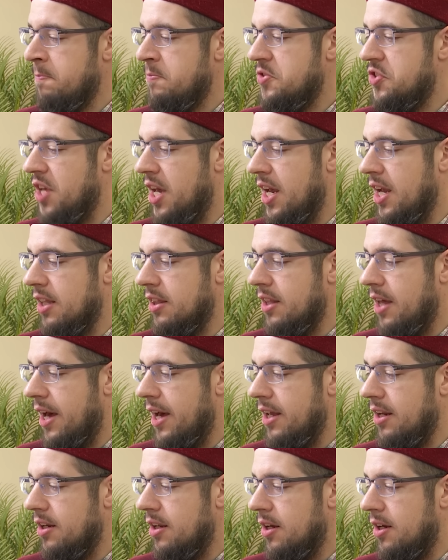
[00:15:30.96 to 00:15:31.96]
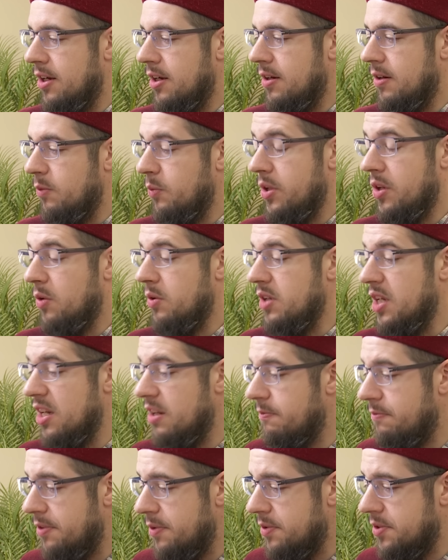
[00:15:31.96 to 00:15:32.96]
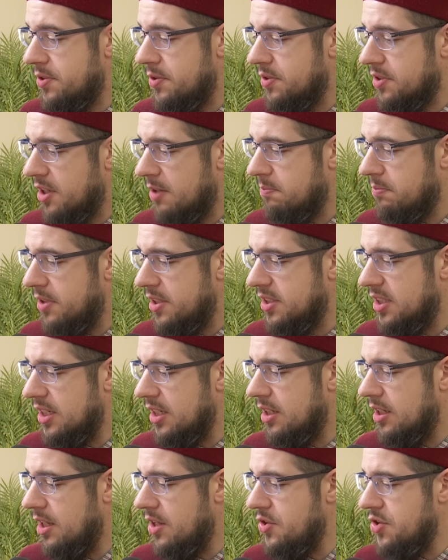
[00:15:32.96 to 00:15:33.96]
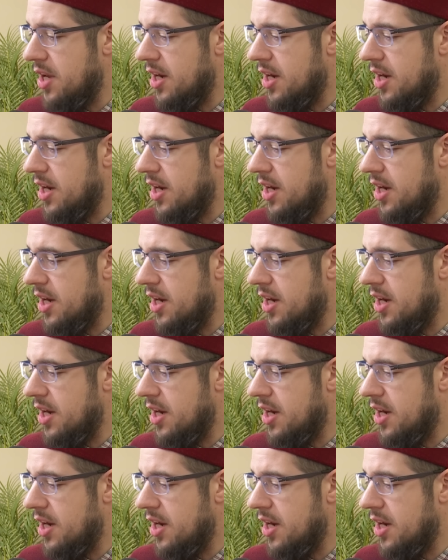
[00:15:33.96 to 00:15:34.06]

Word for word: saying that we don't need influencers complicit in